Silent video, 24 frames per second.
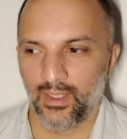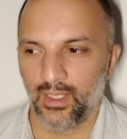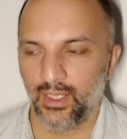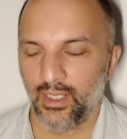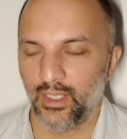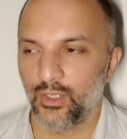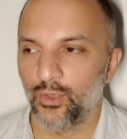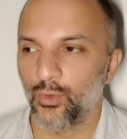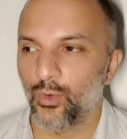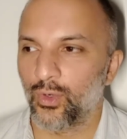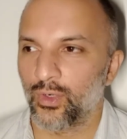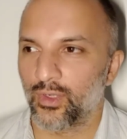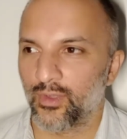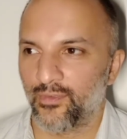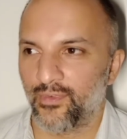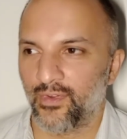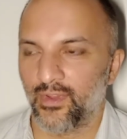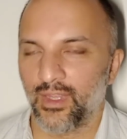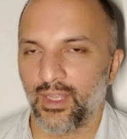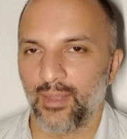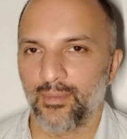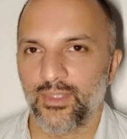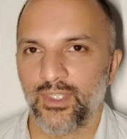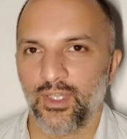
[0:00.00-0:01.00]
in order for
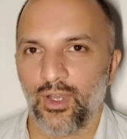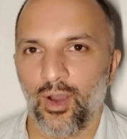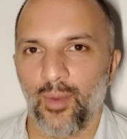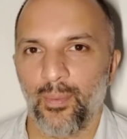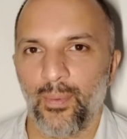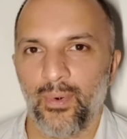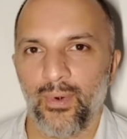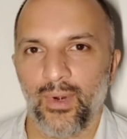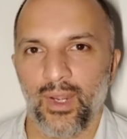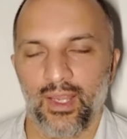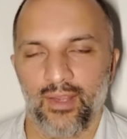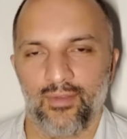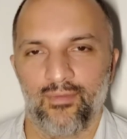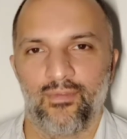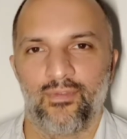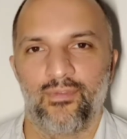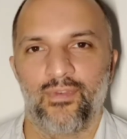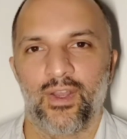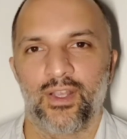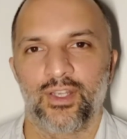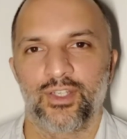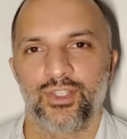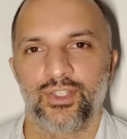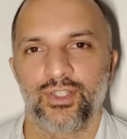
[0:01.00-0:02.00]
them to operate and
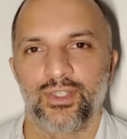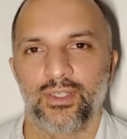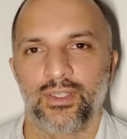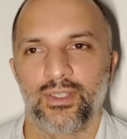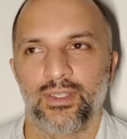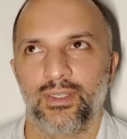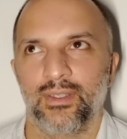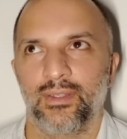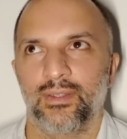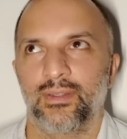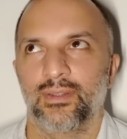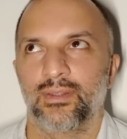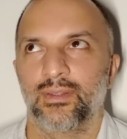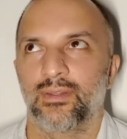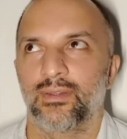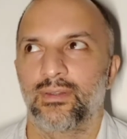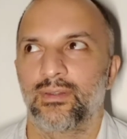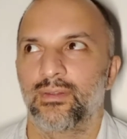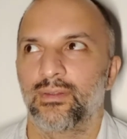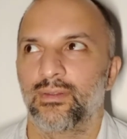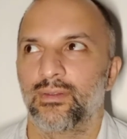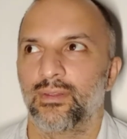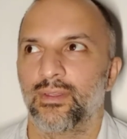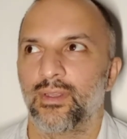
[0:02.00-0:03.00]
function,
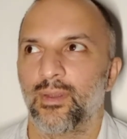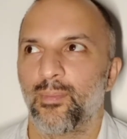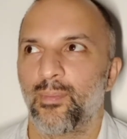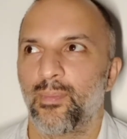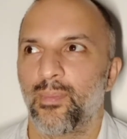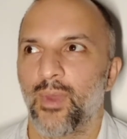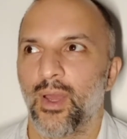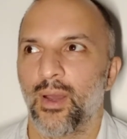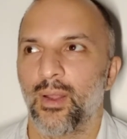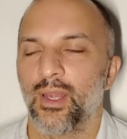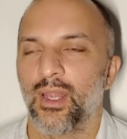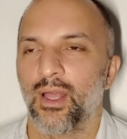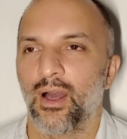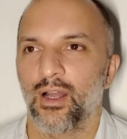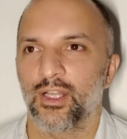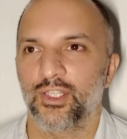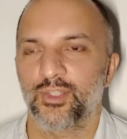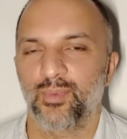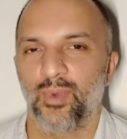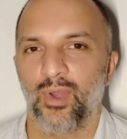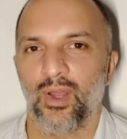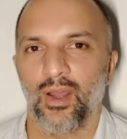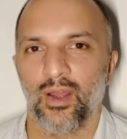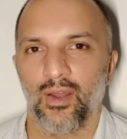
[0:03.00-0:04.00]
you know, a large
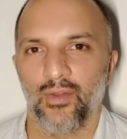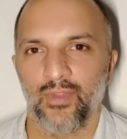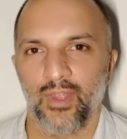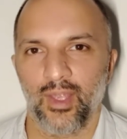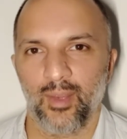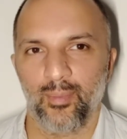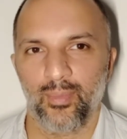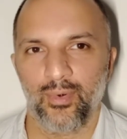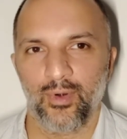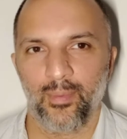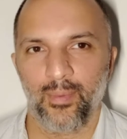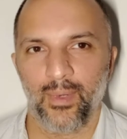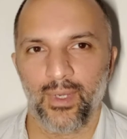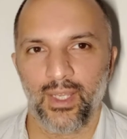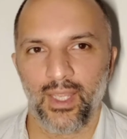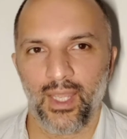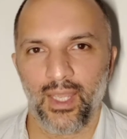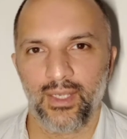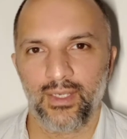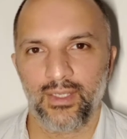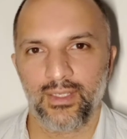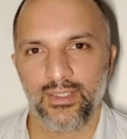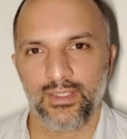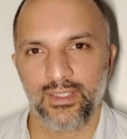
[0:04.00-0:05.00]
part of their
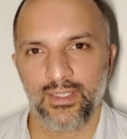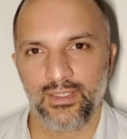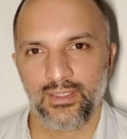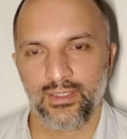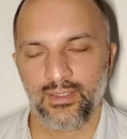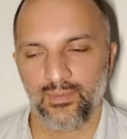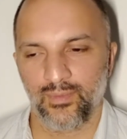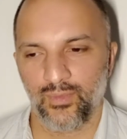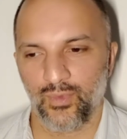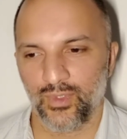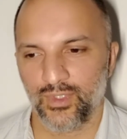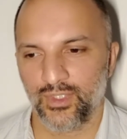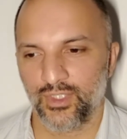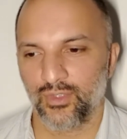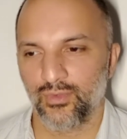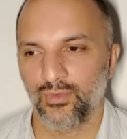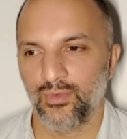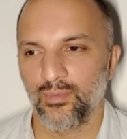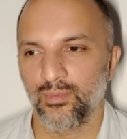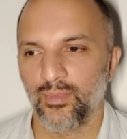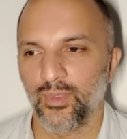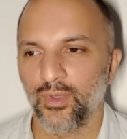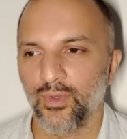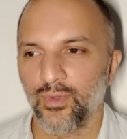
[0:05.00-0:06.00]
propaganda system was to
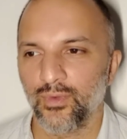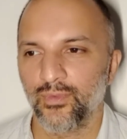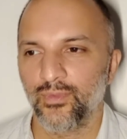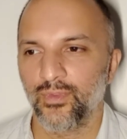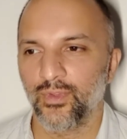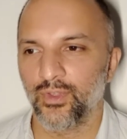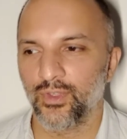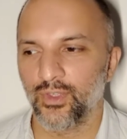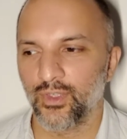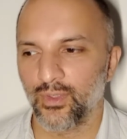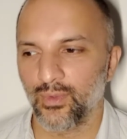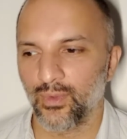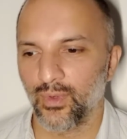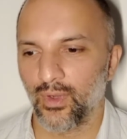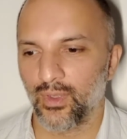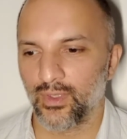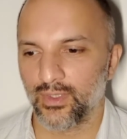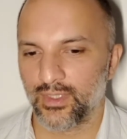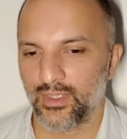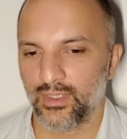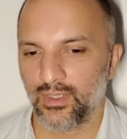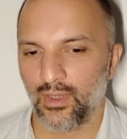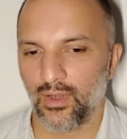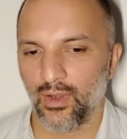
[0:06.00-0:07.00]
remove the
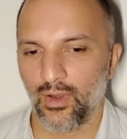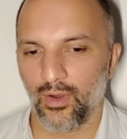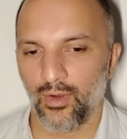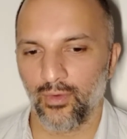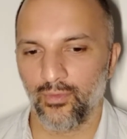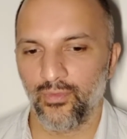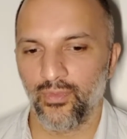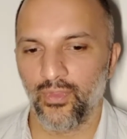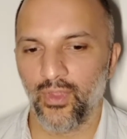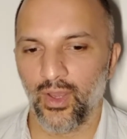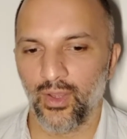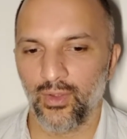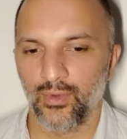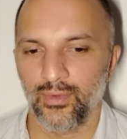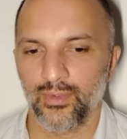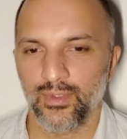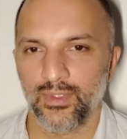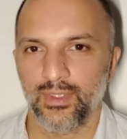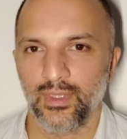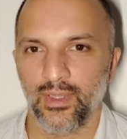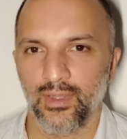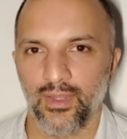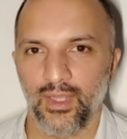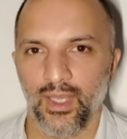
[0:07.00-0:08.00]
nuance of those
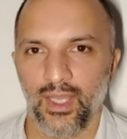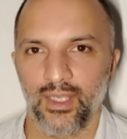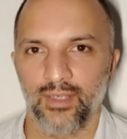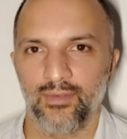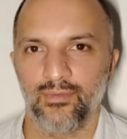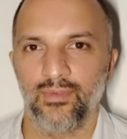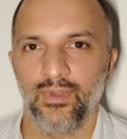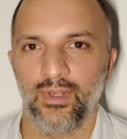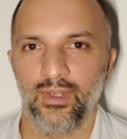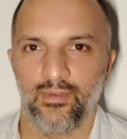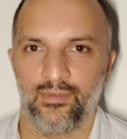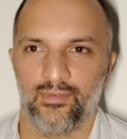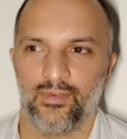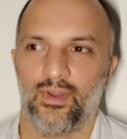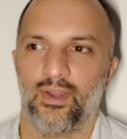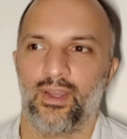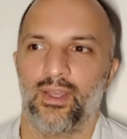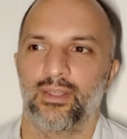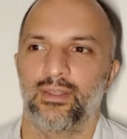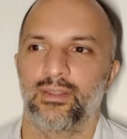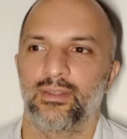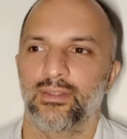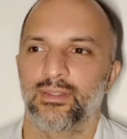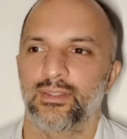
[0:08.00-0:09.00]
that they'd
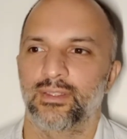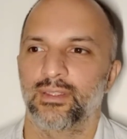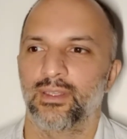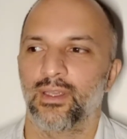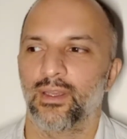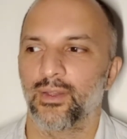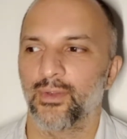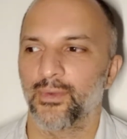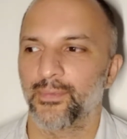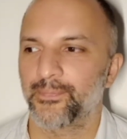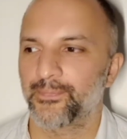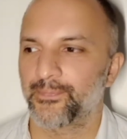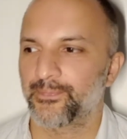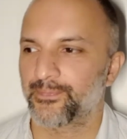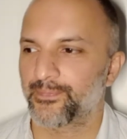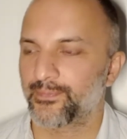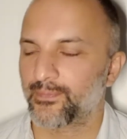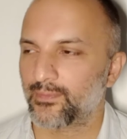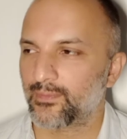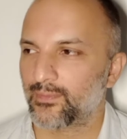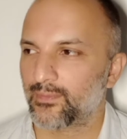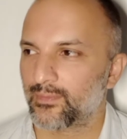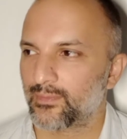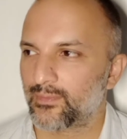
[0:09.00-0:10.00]
vilified. So,
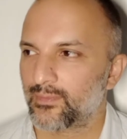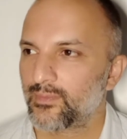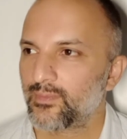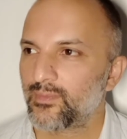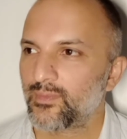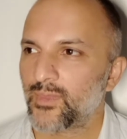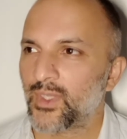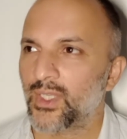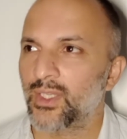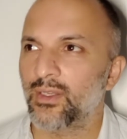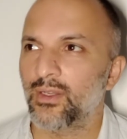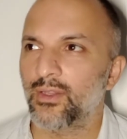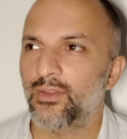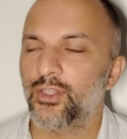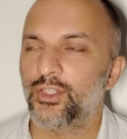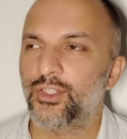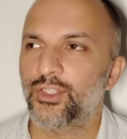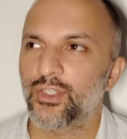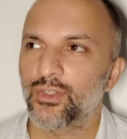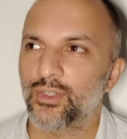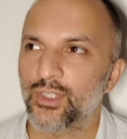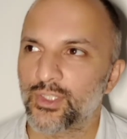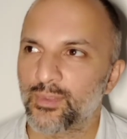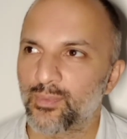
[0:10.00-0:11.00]
you know, the
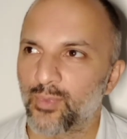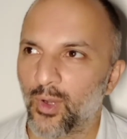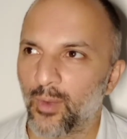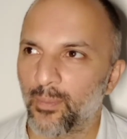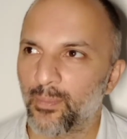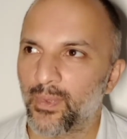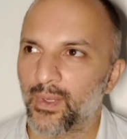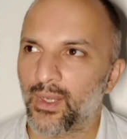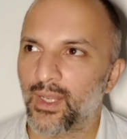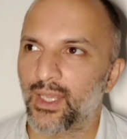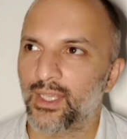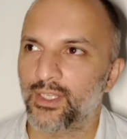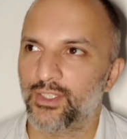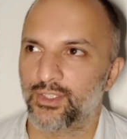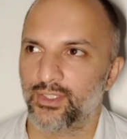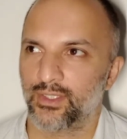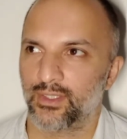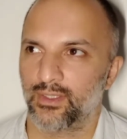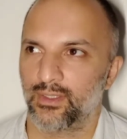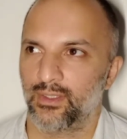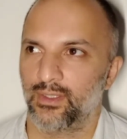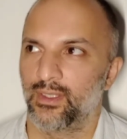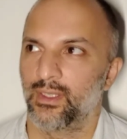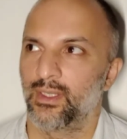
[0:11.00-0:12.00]
Jewish
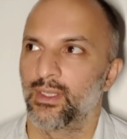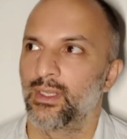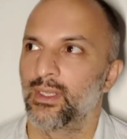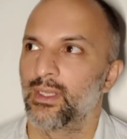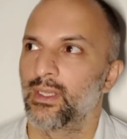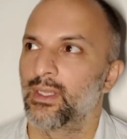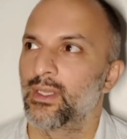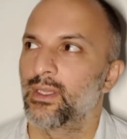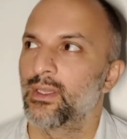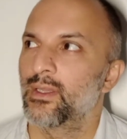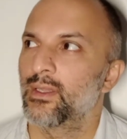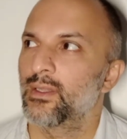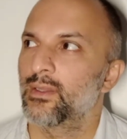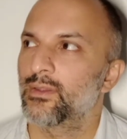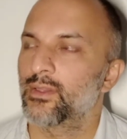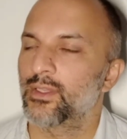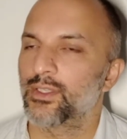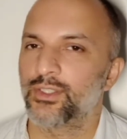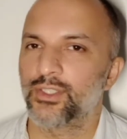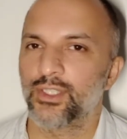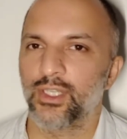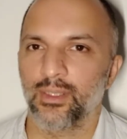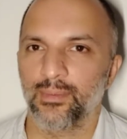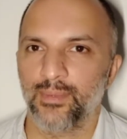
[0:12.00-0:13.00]
population, the
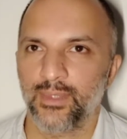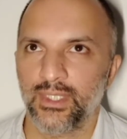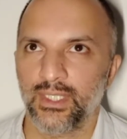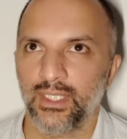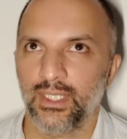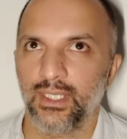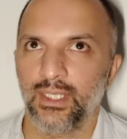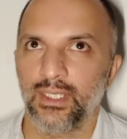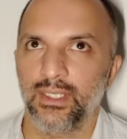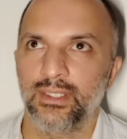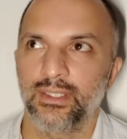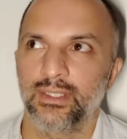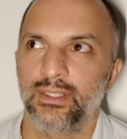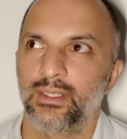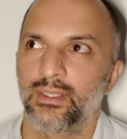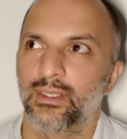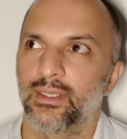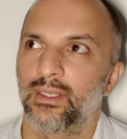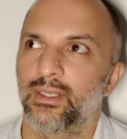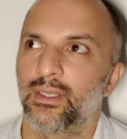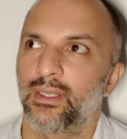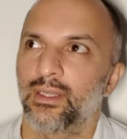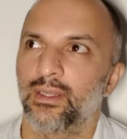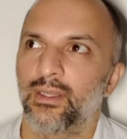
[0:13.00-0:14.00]
gypsies,
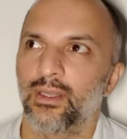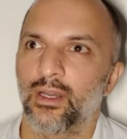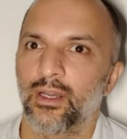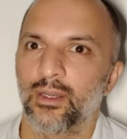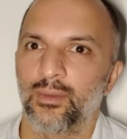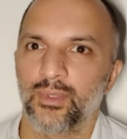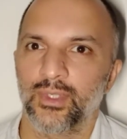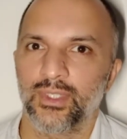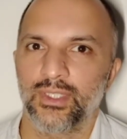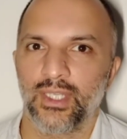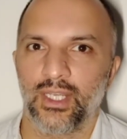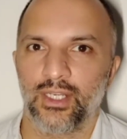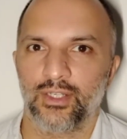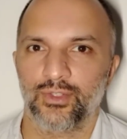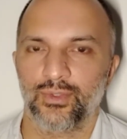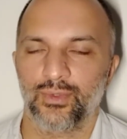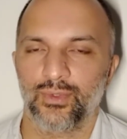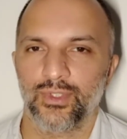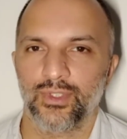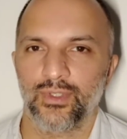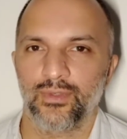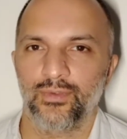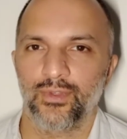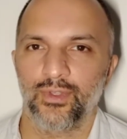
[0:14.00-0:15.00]
the
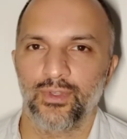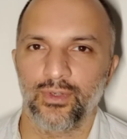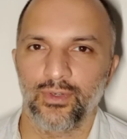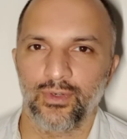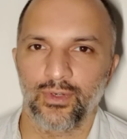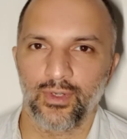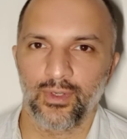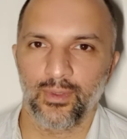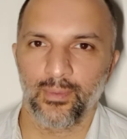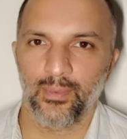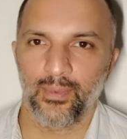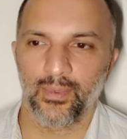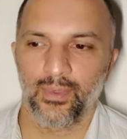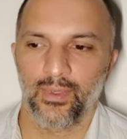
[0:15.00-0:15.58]
homosexuals of Europe